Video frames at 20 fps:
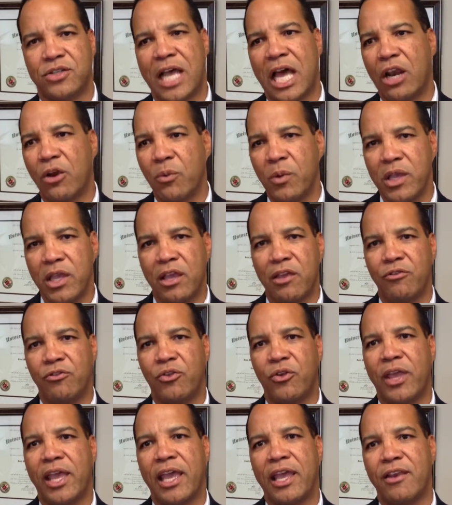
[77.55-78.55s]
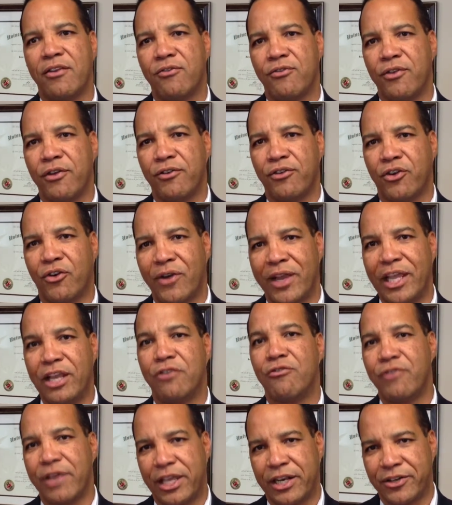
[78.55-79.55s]
how do we educate future
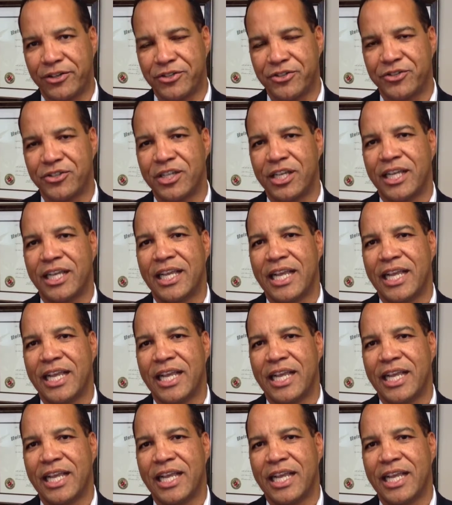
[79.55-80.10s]
innovators.